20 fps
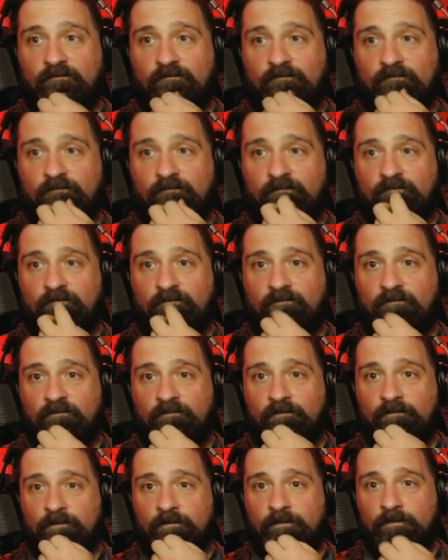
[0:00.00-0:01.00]

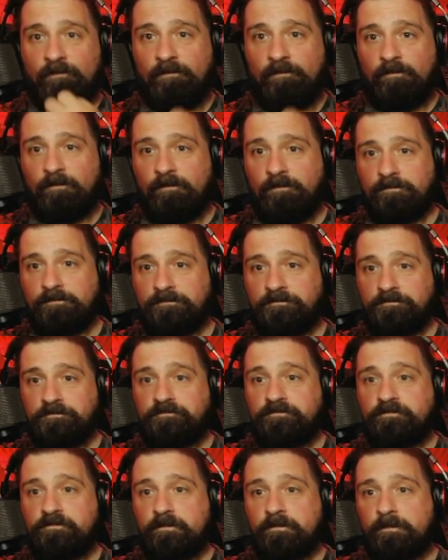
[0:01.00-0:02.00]

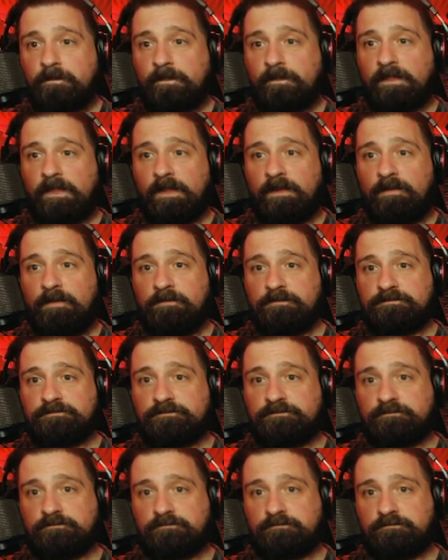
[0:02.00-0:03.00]

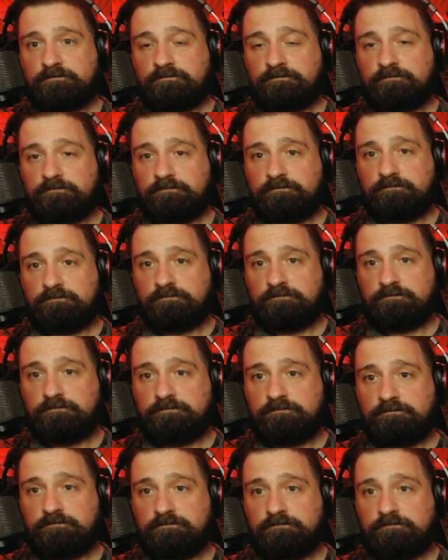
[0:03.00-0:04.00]

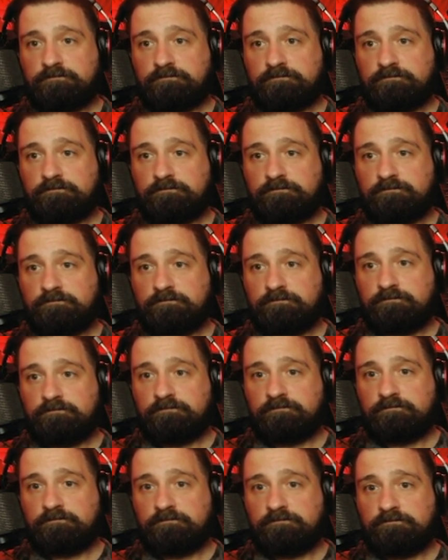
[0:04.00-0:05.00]

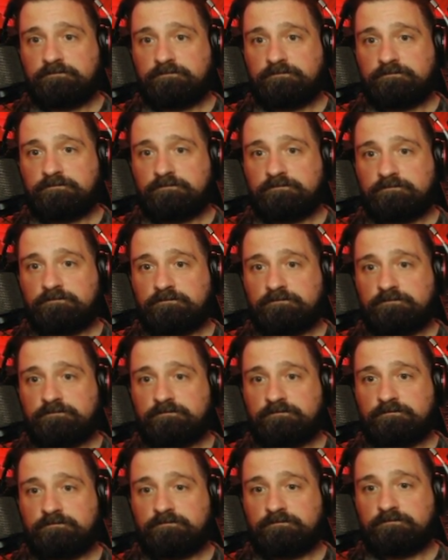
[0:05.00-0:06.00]

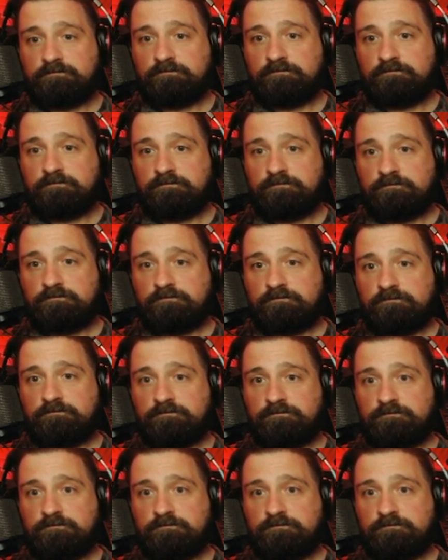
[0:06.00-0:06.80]
(silent)